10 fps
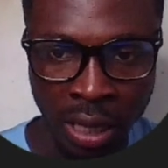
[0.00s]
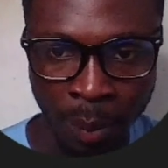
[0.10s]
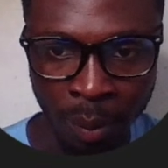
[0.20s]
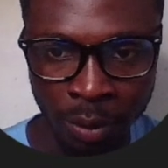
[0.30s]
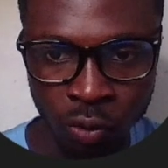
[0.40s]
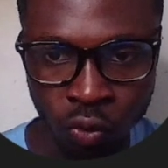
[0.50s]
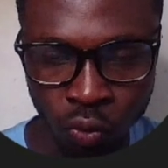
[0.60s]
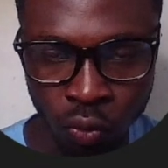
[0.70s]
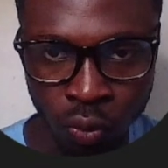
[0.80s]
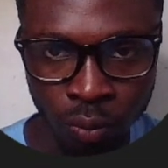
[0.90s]
I'm
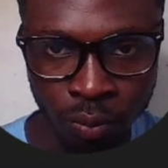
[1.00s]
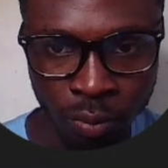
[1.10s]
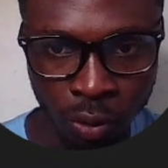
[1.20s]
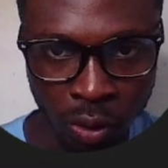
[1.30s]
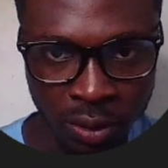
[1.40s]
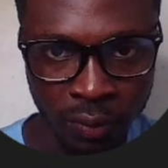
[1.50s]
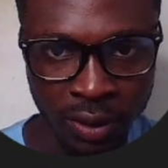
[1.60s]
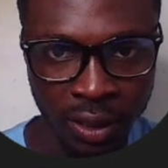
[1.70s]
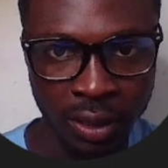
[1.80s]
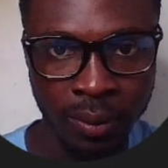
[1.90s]
true because of
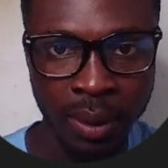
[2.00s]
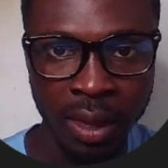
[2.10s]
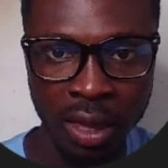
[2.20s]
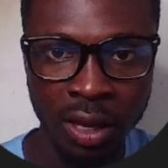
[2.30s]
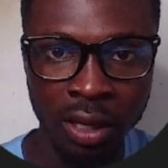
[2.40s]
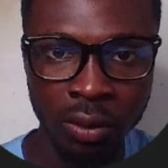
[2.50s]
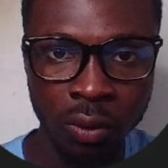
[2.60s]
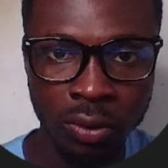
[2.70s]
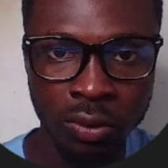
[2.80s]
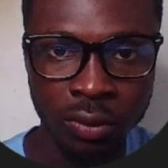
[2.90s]
say any
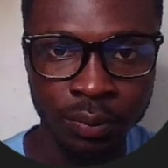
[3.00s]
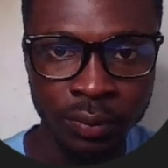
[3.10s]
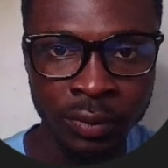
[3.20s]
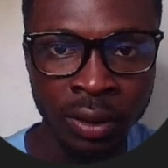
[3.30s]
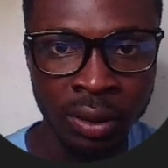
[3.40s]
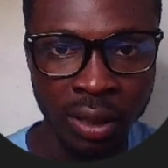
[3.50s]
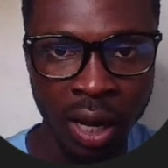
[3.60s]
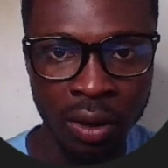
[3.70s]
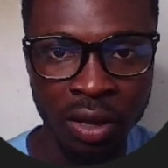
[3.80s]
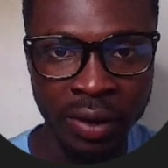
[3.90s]
equal to.
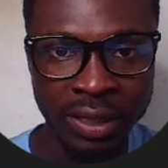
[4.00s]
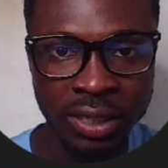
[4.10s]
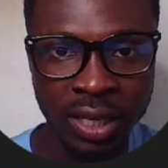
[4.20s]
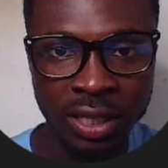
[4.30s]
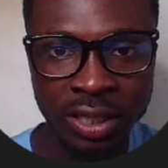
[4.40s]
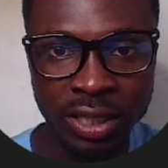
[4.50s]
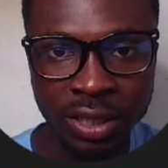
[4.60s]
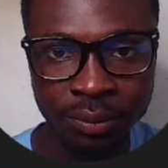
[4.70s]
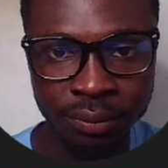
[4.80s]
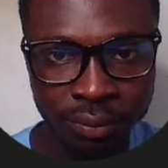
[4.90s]
Now if I change